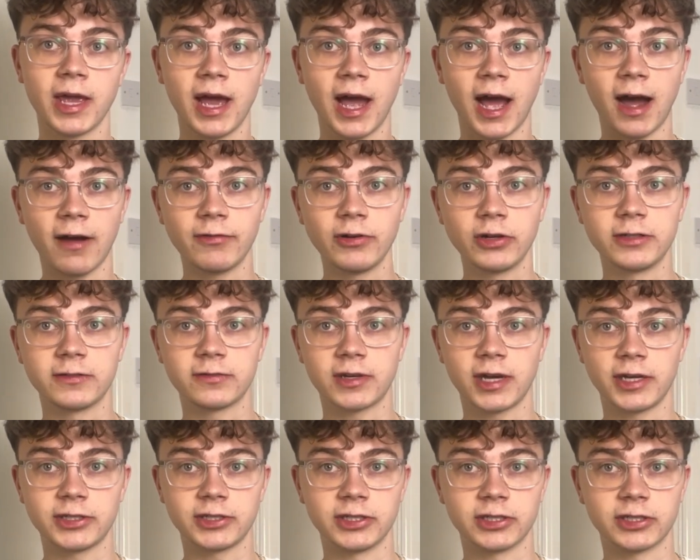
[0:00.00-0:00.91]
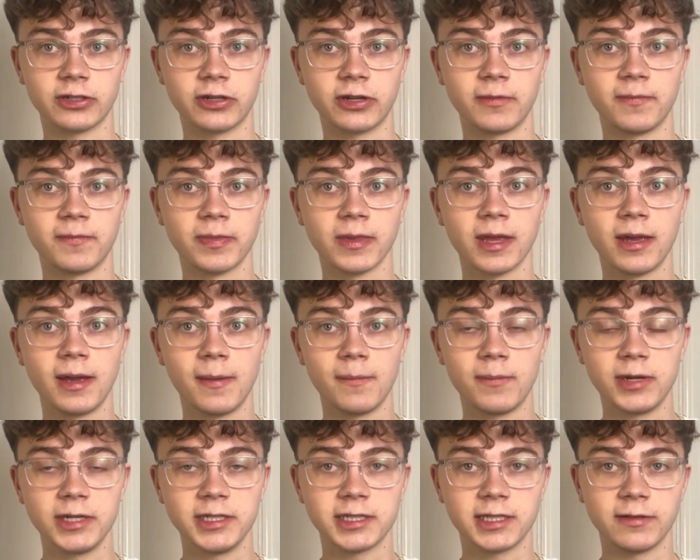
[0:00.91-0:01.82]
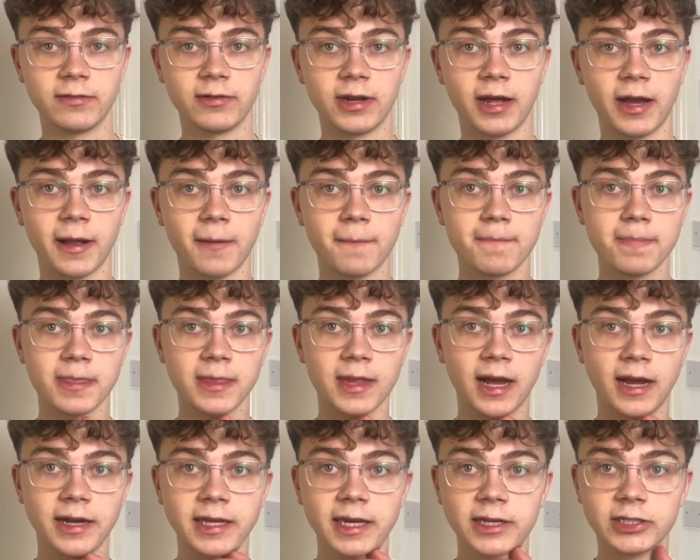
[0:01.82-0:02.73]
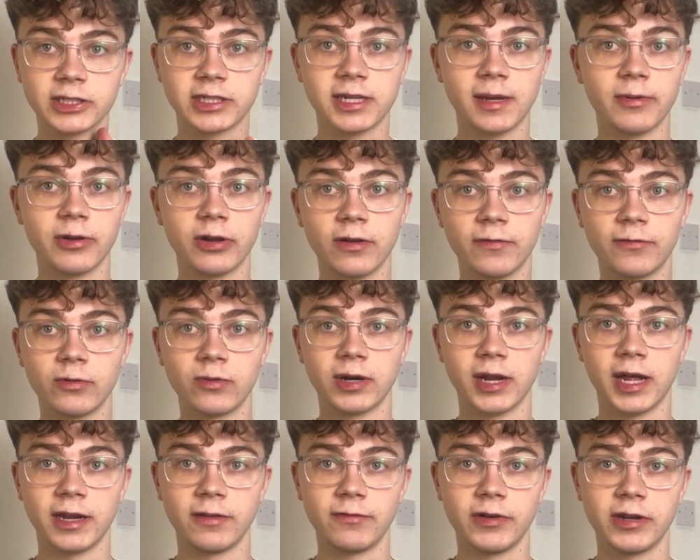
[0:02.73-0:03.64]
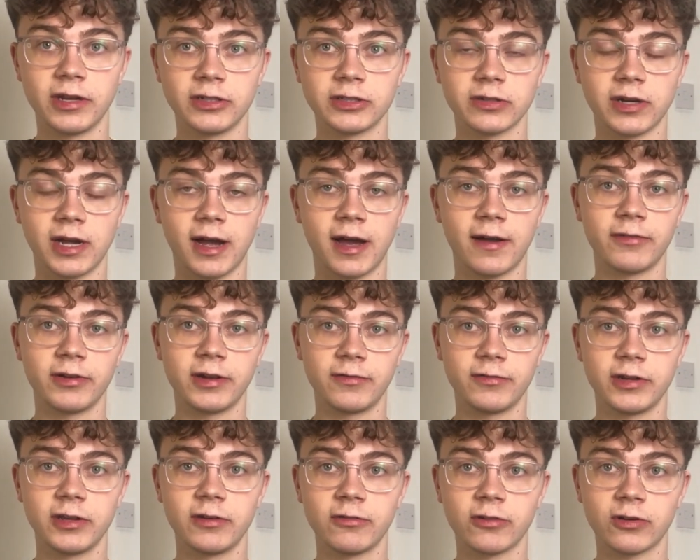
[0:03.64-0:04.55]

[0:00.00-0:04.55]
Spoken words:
Have notifications on. Please leave a like. And yeah, just let me know if you want any videos or have any video